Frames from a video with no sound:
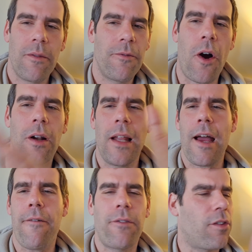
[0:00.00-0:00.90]
far
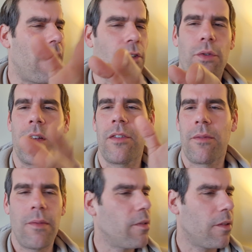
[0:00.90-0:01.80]
left,
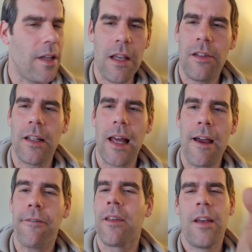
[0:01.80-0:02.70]
centrist, easy
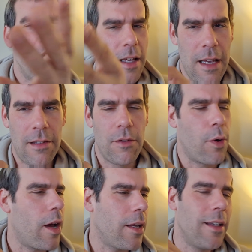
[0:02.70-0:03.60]
left, easy
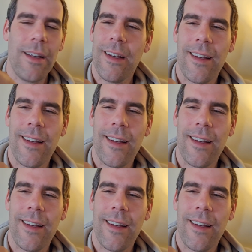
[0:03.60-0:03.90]
right.